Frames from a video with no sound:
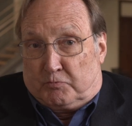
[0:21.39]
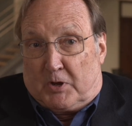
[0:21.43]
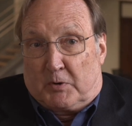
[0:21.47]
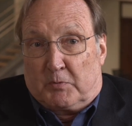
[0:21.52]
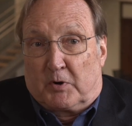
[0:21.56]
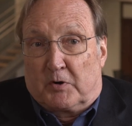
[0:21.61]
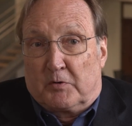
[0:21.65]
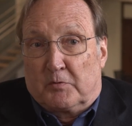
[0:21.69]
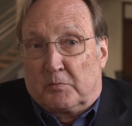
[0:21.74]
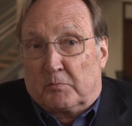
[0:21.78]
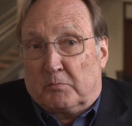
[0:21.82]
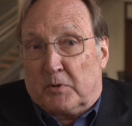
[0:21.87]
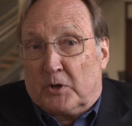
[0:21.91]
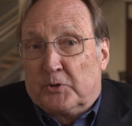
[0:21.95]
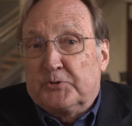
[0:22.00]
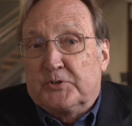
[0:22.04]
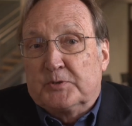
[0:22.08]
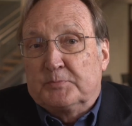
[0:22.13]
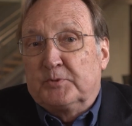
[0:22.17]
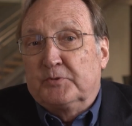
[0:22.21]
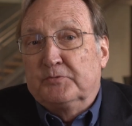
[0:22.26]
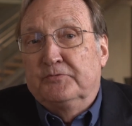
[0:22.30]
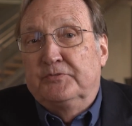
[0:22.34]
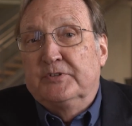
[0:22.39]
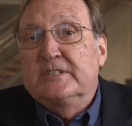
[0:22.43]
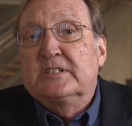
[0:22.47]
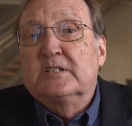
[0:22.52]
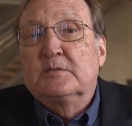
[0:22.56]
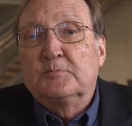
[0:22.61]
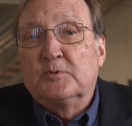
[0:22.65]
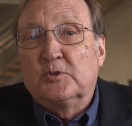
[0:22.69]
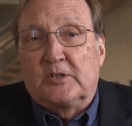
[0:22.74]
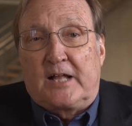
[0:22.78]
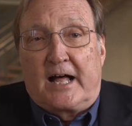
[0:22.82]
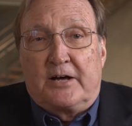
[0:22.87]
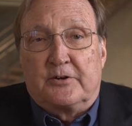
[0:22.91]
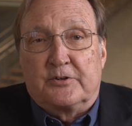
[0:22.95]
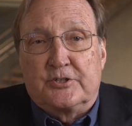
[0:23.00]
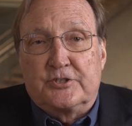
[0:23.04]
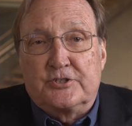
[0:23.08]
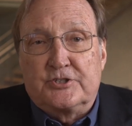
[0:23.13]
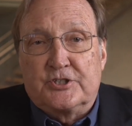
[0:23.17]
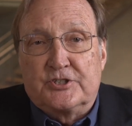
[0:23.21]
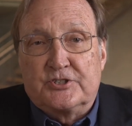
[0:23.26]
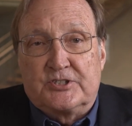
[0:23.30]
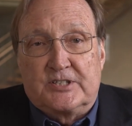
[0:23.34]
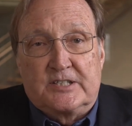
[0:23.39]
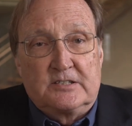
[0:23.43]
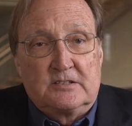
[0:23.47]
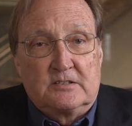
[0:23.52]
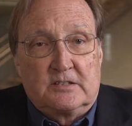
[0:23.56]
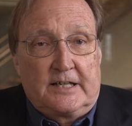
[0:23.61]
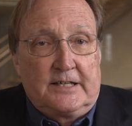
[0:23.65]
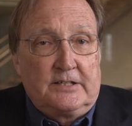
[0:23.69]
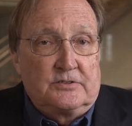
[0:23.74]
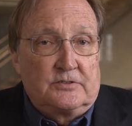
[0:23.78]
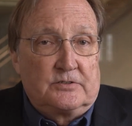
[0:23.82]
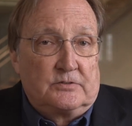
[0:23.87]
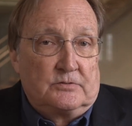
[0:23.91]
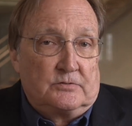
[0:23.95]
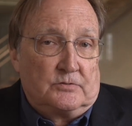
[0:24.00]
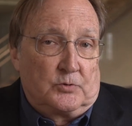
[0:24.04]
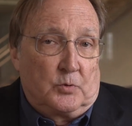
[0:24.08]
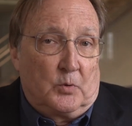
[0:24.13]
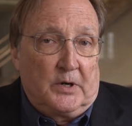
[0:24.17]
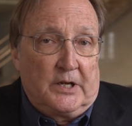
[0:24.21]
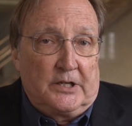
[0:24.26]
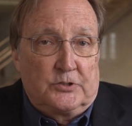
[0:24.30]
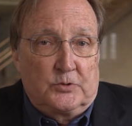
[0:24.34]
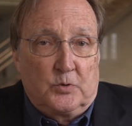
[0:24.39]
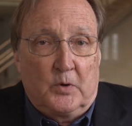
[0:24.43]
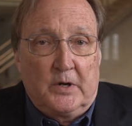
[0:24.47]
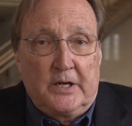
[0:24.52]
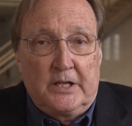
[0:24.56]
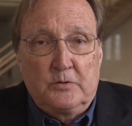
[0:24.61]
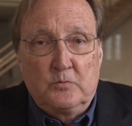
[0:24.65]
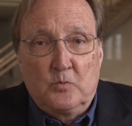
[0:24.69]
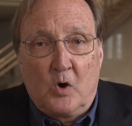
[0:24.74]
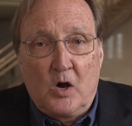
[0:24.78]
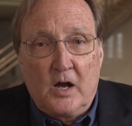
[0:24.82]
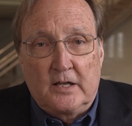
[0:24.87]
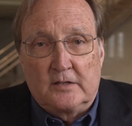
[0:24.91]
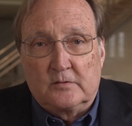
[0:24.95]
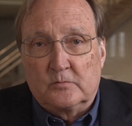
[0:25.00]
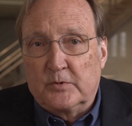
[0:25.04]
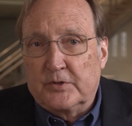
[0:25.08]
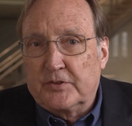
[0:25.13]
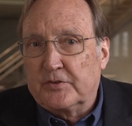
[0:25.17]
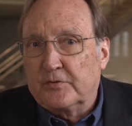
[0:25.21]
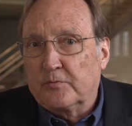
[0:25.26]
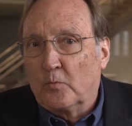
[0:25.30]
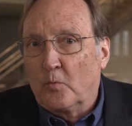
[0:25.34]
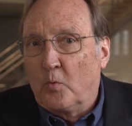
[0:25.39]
There were multiple visible outages in late 2021 with